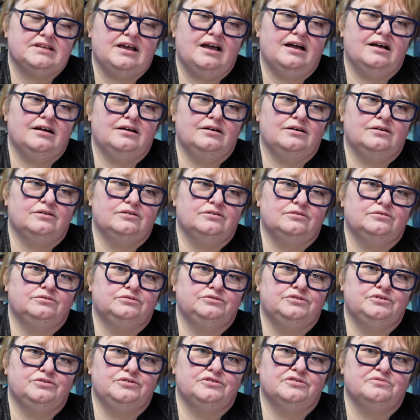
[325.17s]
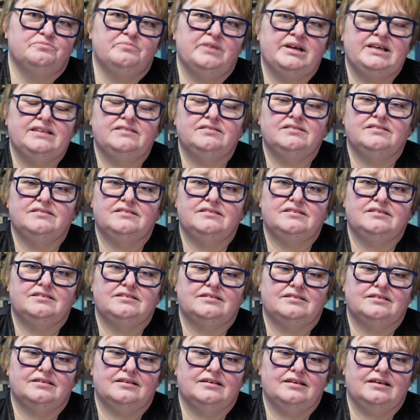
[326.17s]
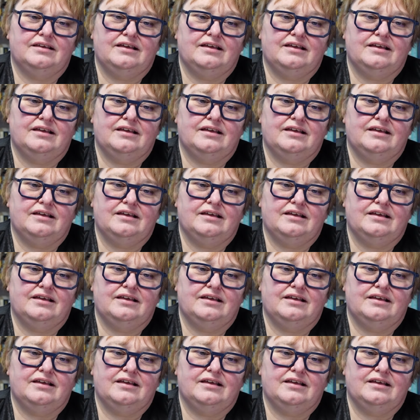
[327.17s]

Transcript: how do you mend